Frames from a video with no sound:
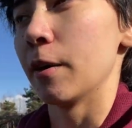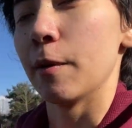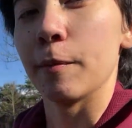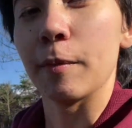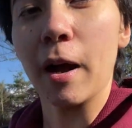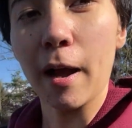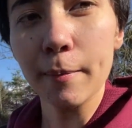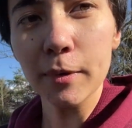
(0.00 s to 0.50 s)

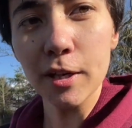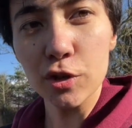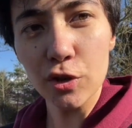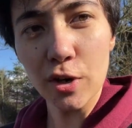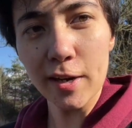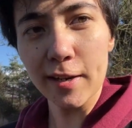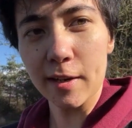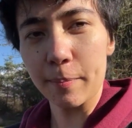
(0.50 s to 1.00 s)
But I'm going to
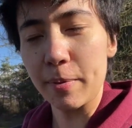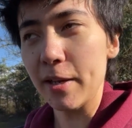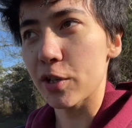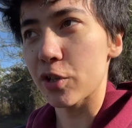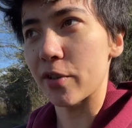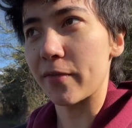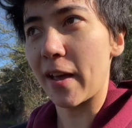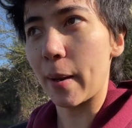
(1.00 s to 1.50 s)
try and get a
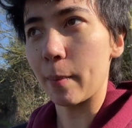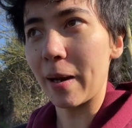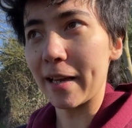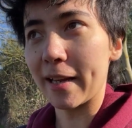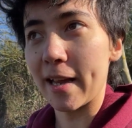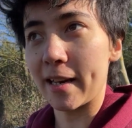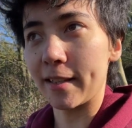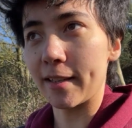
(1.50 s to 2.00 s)
picture of that
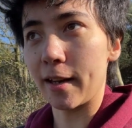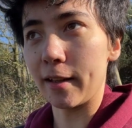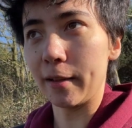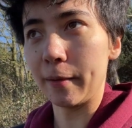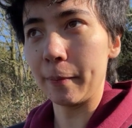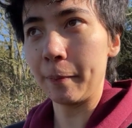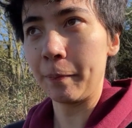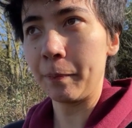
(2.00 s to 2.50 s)
black-headed
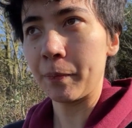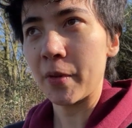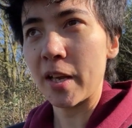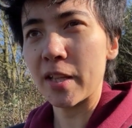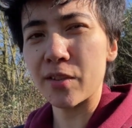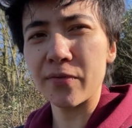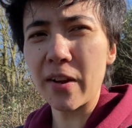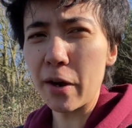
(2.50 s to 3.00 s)
gull.
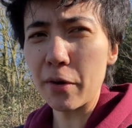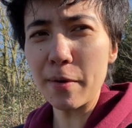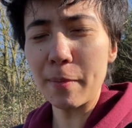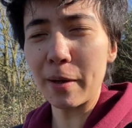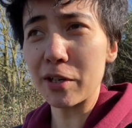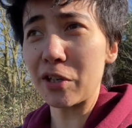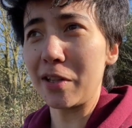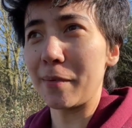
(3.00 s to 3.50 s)
It's very
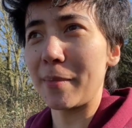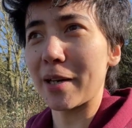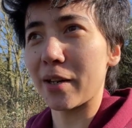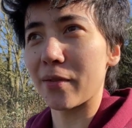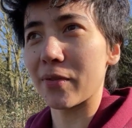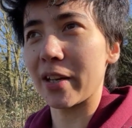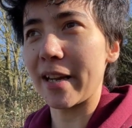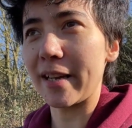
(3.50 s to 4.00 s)
much in the middle
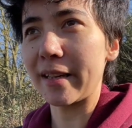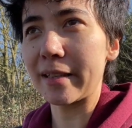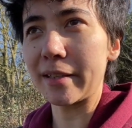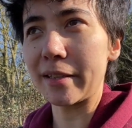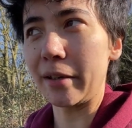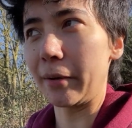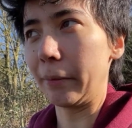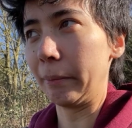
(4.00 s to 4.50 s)
of the lake,
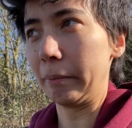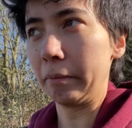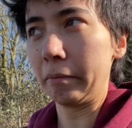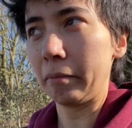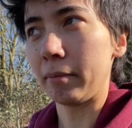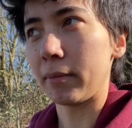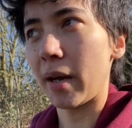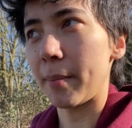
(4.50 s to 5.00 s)
so
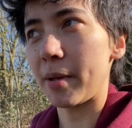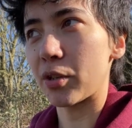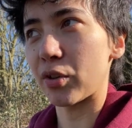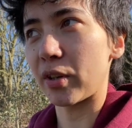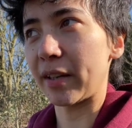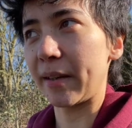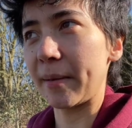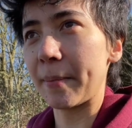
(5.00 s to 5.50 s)
might be
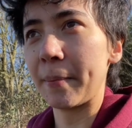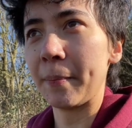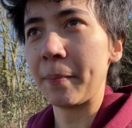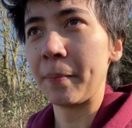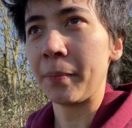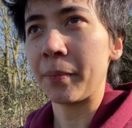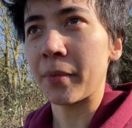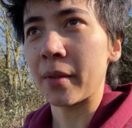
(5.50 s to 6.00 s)
tricky.
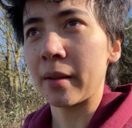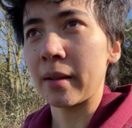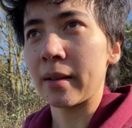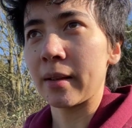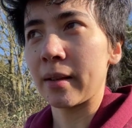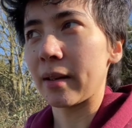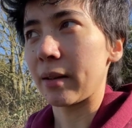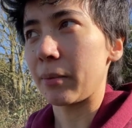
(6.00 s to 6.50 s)

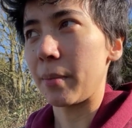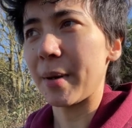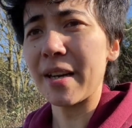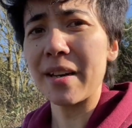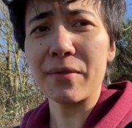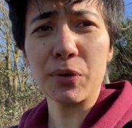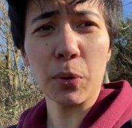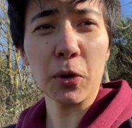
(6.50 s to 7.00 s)
We might
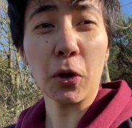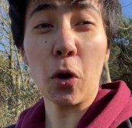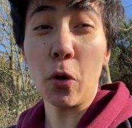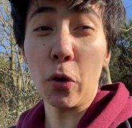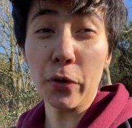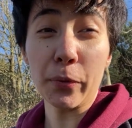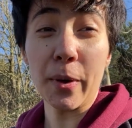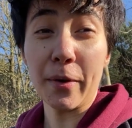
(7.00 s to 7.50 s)
have to walk
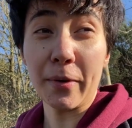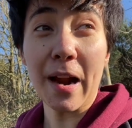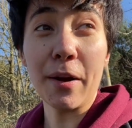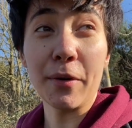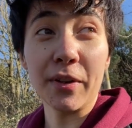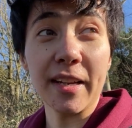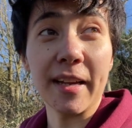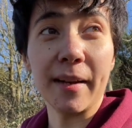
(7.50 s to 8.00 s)
all the way
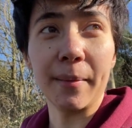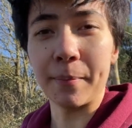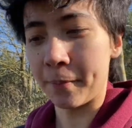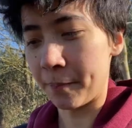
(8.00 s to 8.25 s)
around again.